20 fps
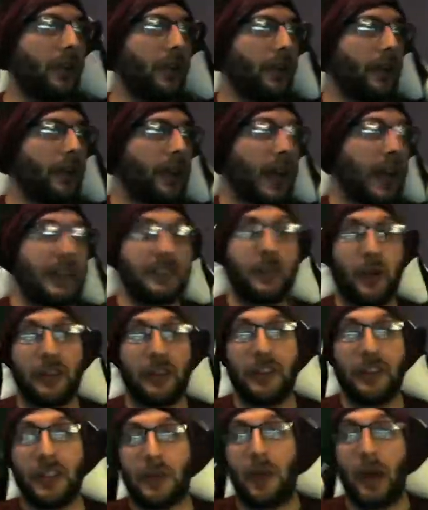That's the only
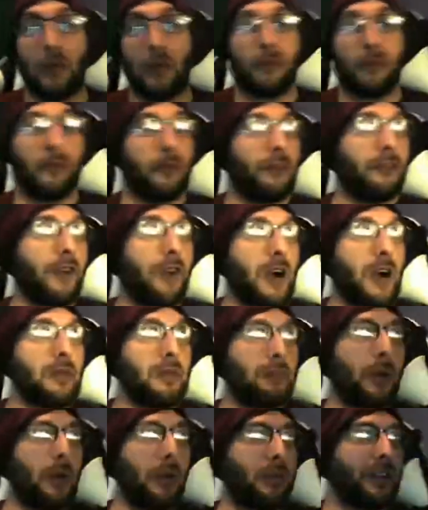thing about farming
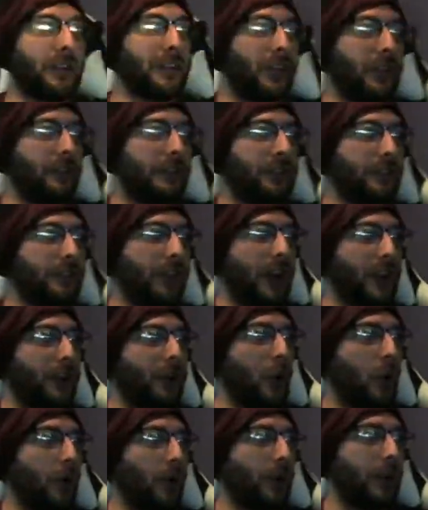public dungeons I
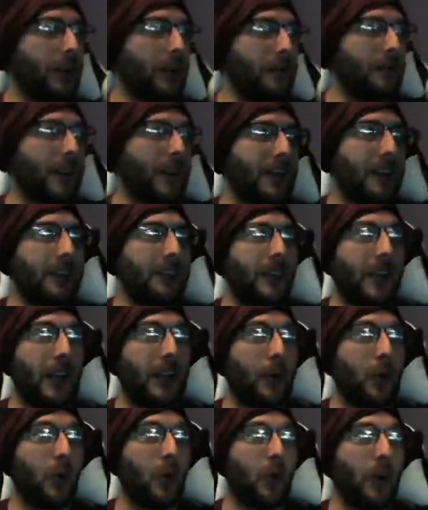don't like, man. I
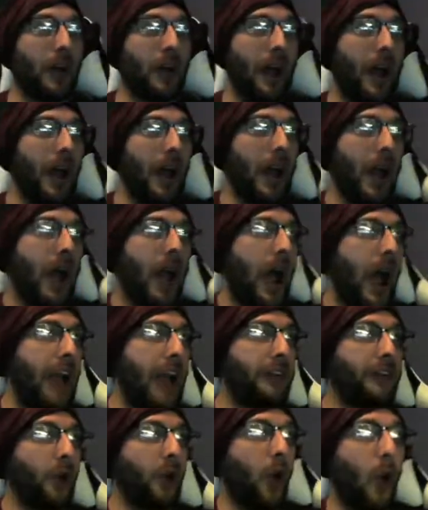
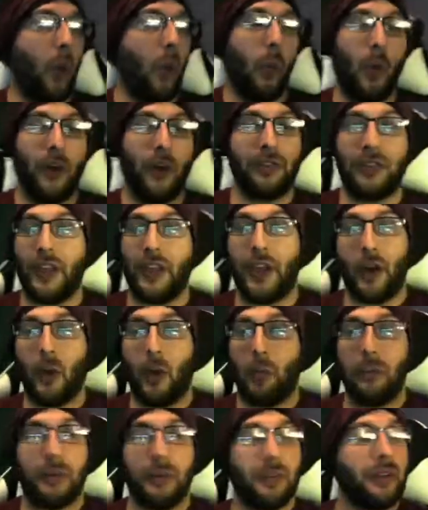don't want the help.
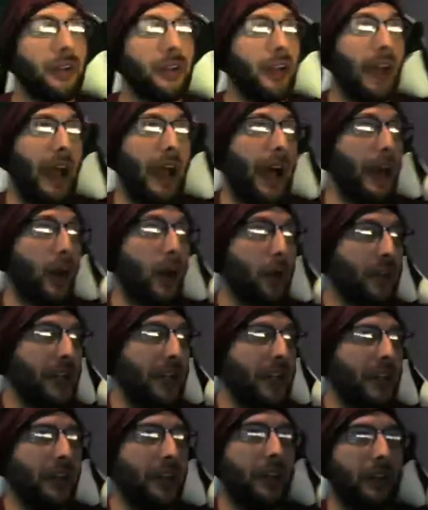I don't need
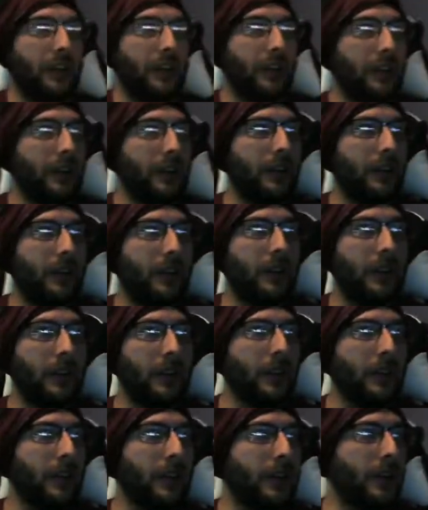it.
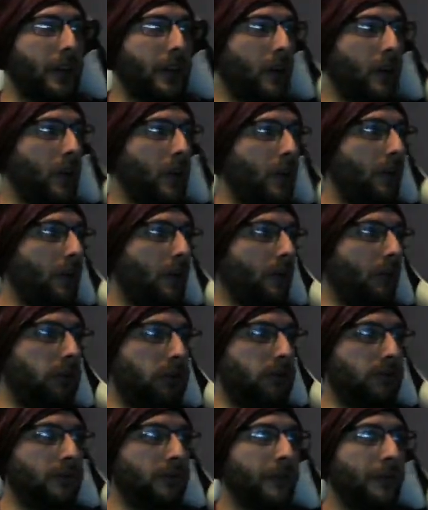You know?
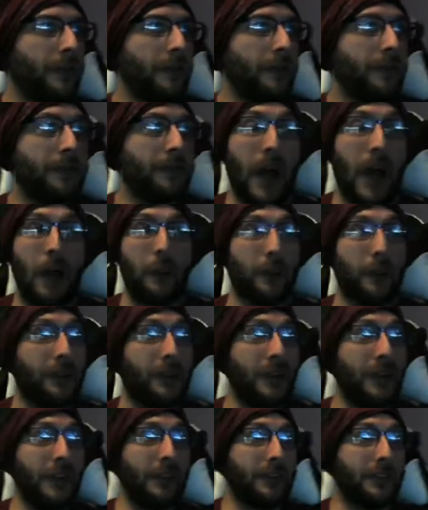Not with
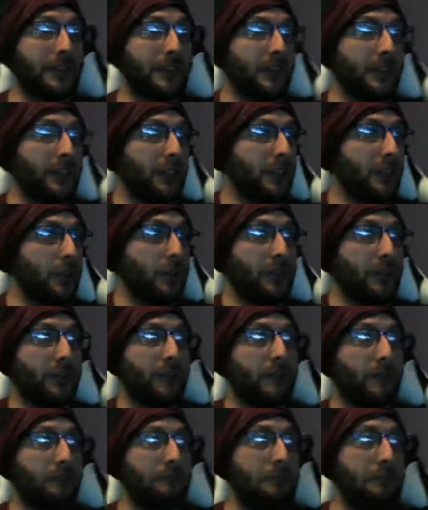this. You just
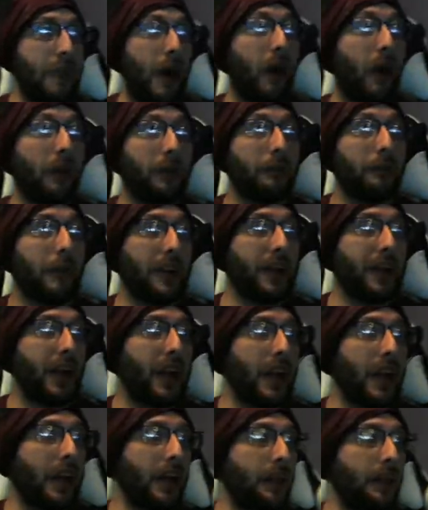melt, my guy.